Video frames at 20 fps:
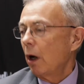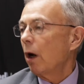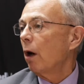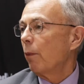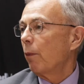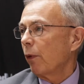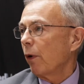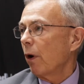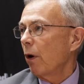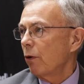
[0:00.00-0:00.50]

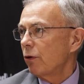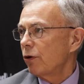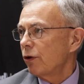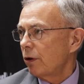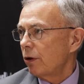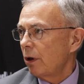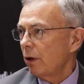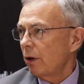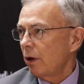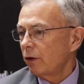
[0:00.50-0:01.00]
approach
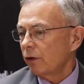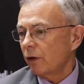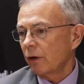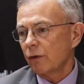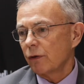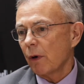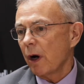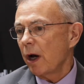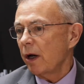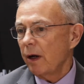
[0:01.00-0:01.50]
to this,
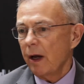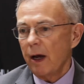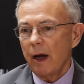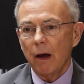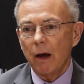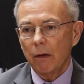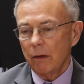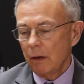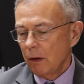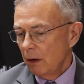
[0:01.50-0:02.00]
because right
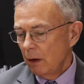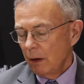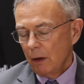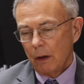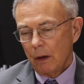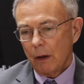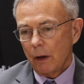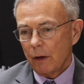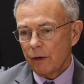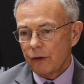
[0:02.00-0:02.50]
now
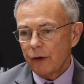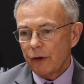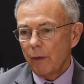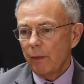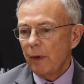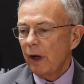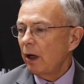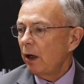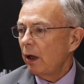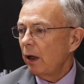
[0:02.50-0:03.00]
there are so
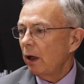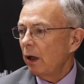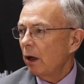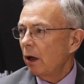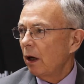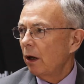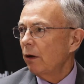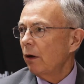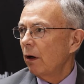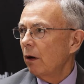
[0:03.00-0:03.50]
many
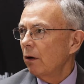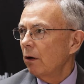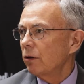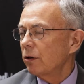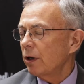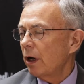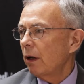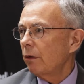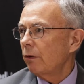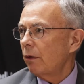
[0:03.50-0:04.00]
unknowns
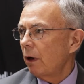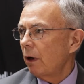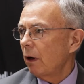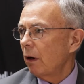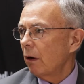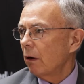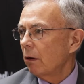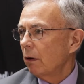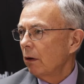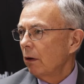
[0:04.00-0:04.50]
out
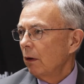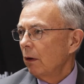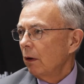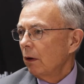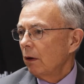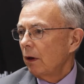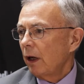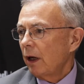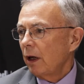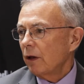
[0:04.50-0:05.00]
there.
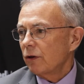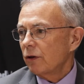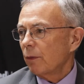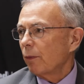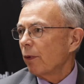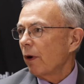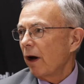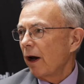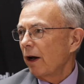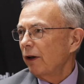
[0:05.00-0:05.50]
They get
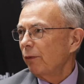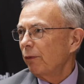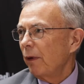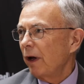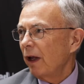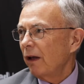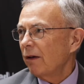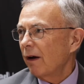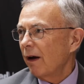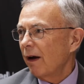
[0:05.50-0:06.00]
surprised
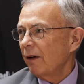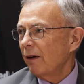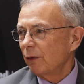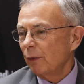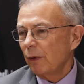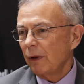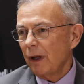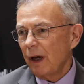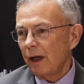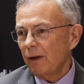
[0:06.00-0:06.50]
many times
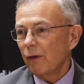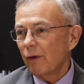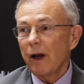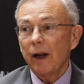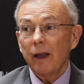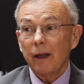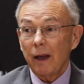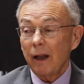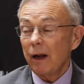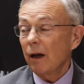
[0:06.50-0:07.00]
when they try
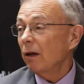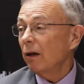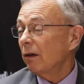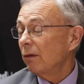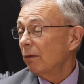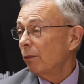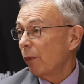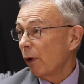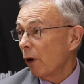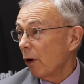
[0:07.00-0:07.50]
to get a
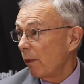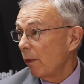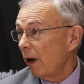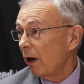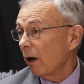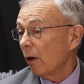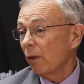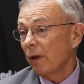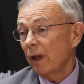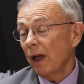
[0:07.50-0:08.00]
permit,
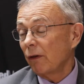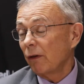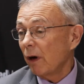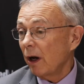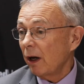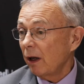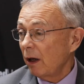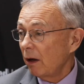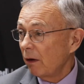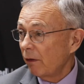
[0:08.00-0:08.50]
or when they try
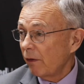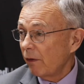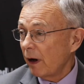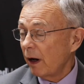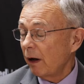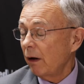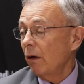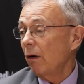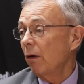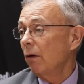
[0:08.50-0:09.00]
to get a
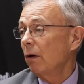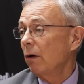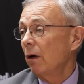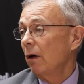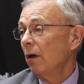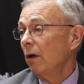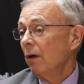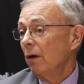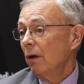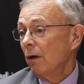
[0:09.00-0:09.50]
phyto,
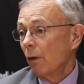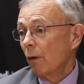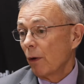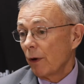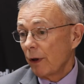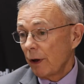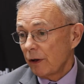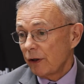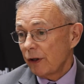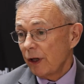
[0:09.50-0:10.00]
or
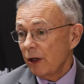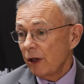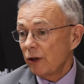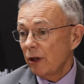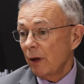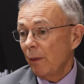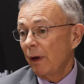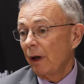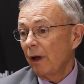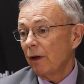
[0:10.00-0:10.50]
their seed
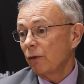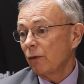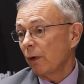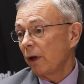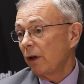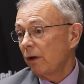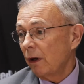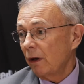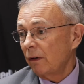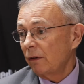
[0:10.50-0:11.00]
shipment gets
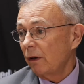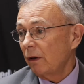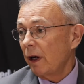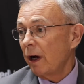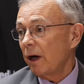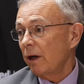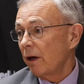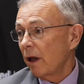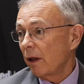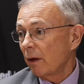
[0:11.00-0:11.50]
retested
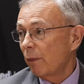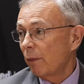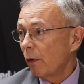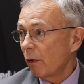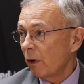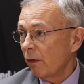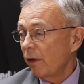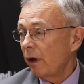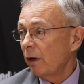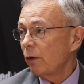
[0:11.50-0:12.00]
at another
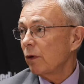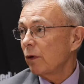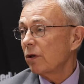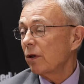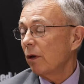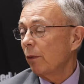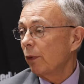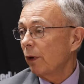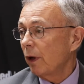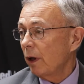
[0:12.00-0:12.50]
port of entry
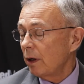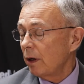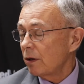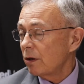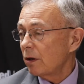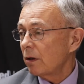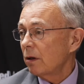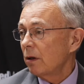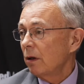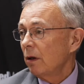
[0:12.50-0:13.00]

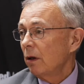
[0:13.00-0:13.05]
someplace,